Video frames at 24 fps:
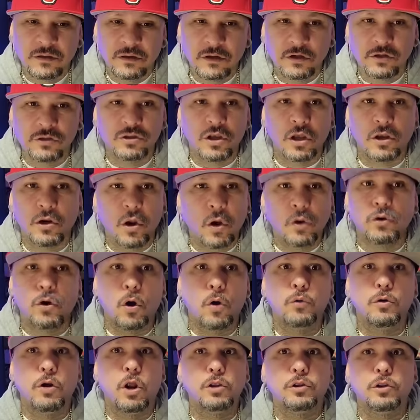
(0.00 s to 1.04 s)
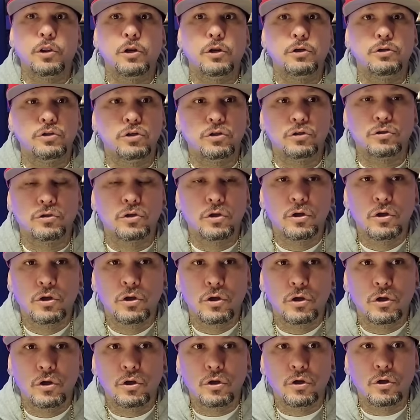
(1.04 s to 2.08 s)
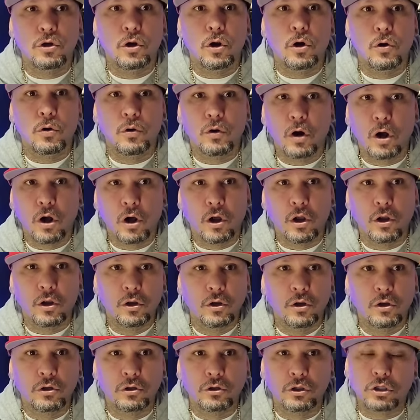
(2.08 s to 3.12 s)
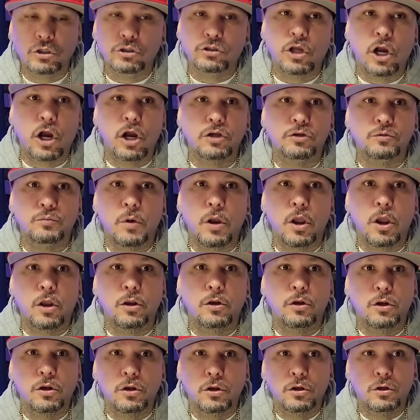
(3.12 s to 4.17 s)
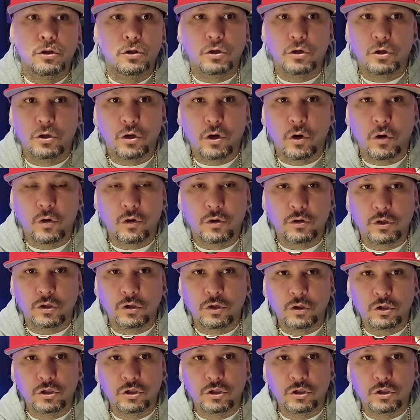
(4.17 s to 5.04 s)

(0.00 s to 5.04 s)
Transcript: He's like, no, nothing. It's just, you know, these guys, man, you know,